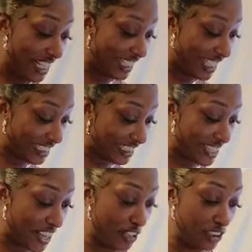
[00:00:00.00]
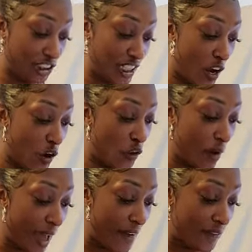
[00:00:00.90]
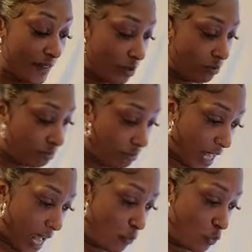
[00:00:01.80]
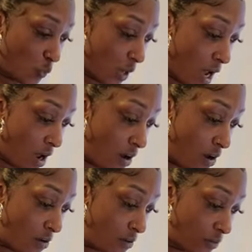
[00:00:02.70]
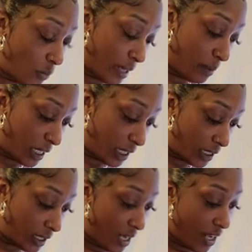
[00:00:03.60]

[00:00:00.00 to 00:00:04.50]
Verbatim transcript: This is their Geograph. Oh, I'm wrong. Wait a minute.